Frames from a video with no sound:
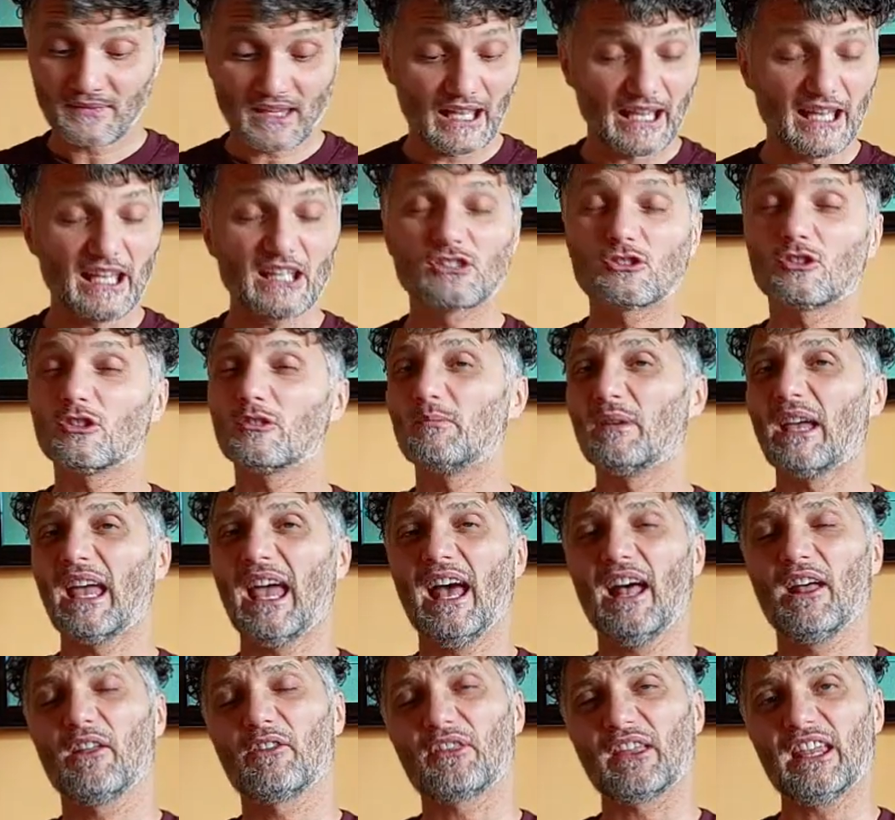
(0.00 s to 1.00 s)
It could be
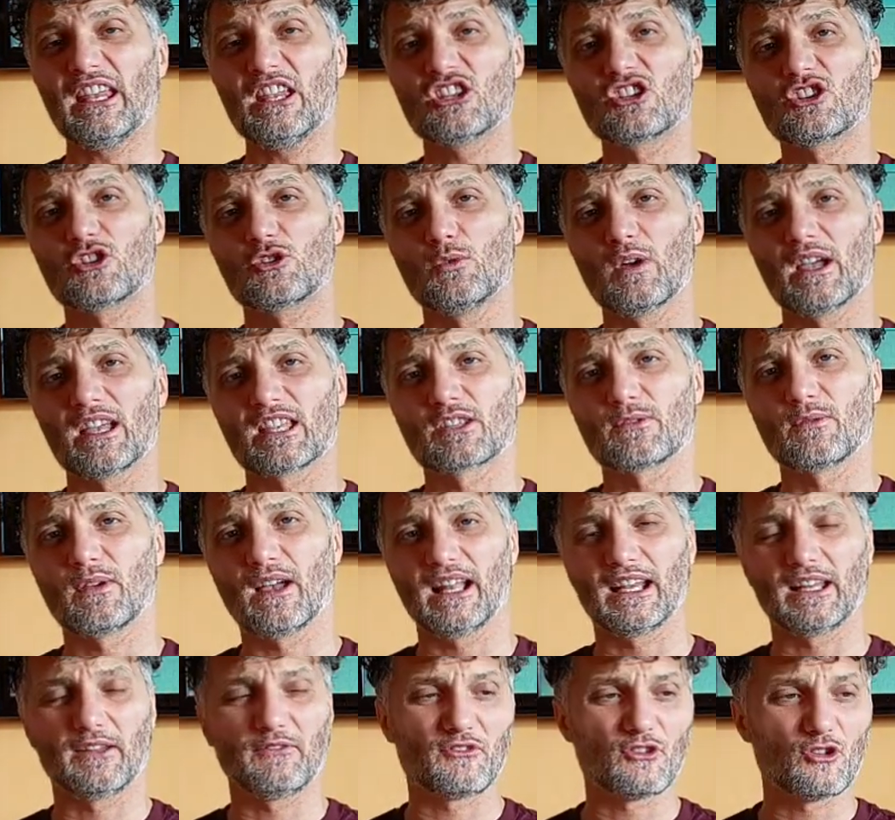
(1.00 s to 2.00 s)
health issue as
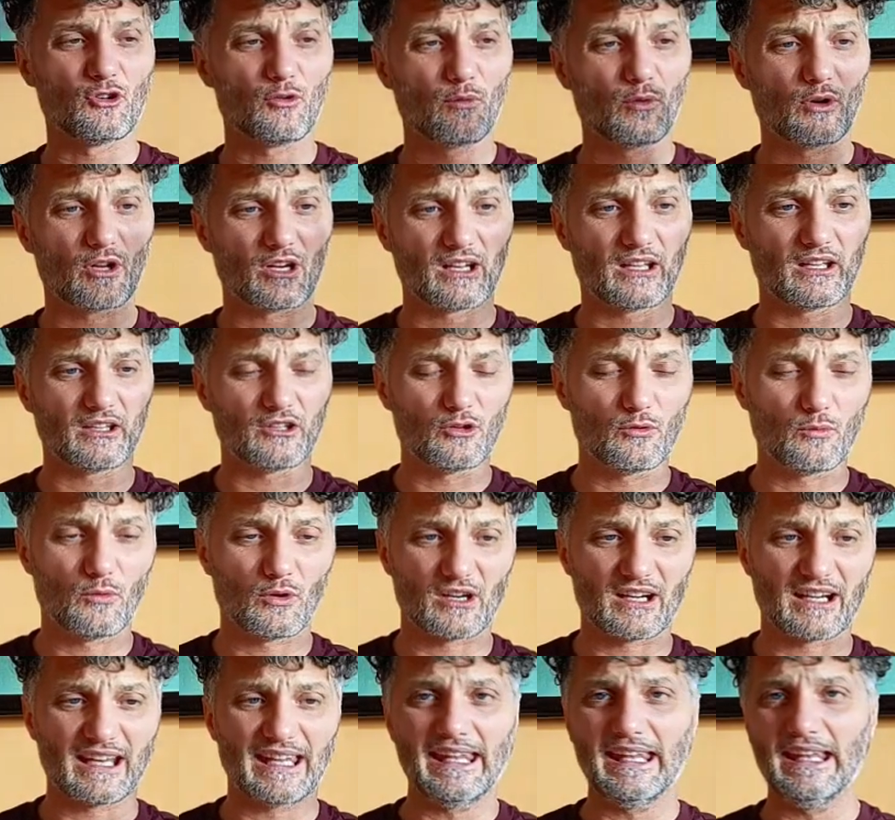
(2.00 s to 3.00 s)
well. If you
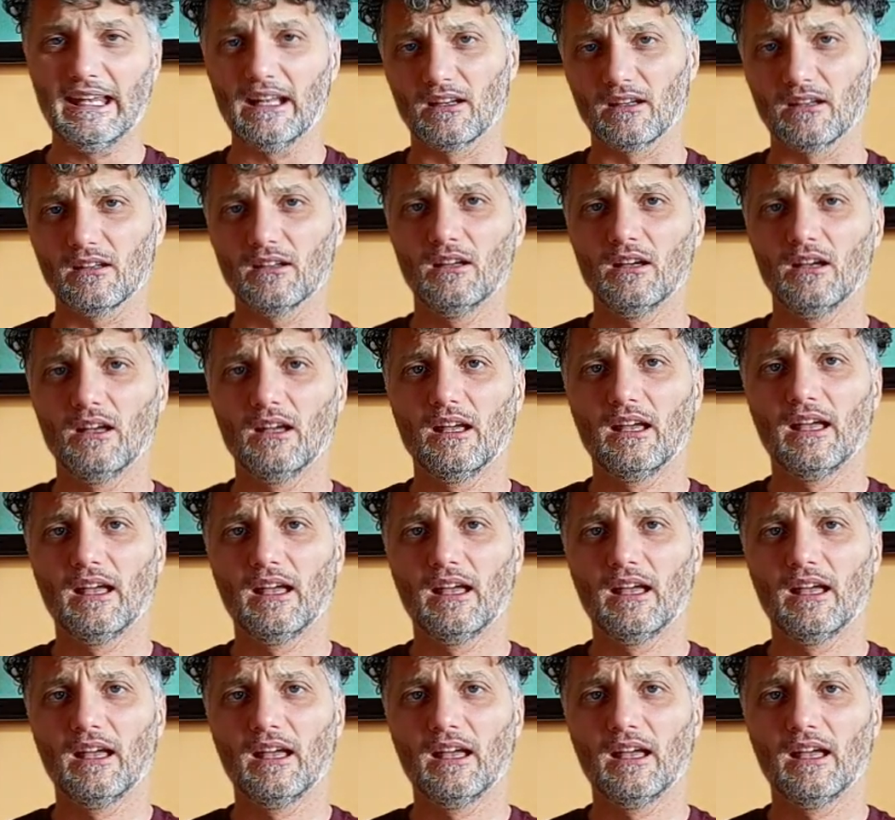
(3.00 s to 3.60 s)
were ill,